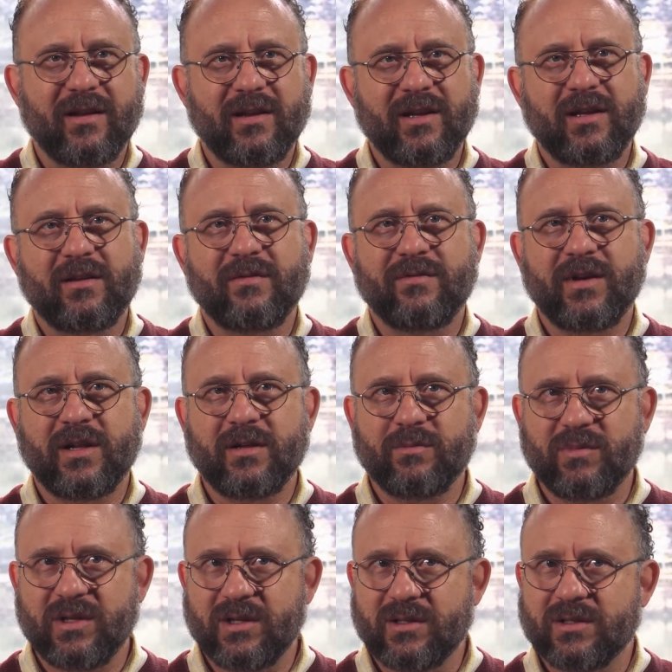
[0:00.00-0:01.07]
And they
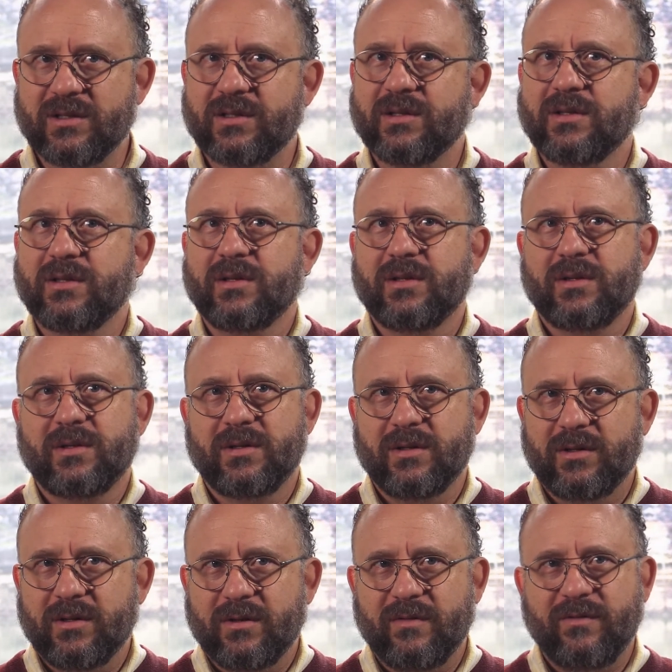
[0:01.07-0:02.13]
develop these
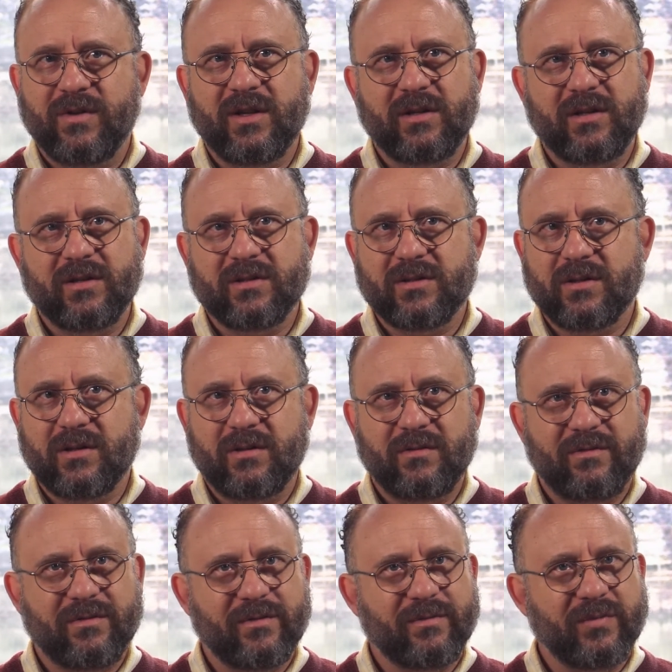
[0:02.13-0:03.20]
feelings
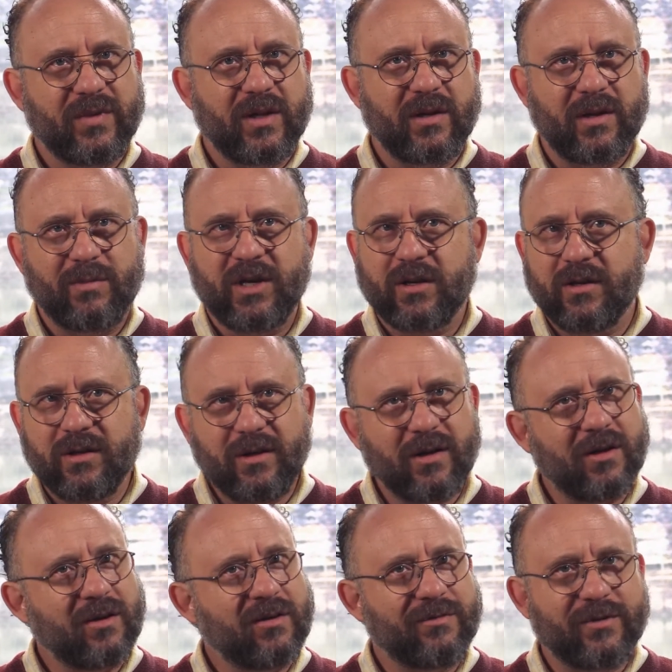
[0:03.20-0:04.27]
of, I'm not good
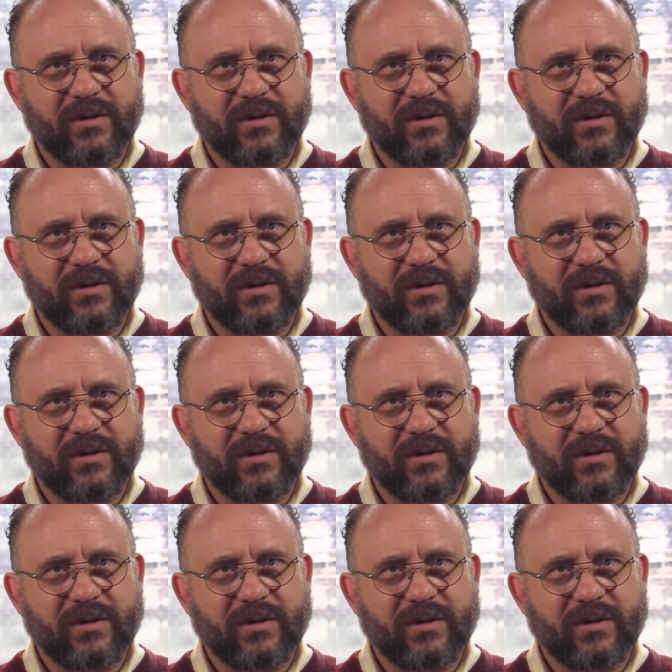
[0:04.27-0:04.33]
enough.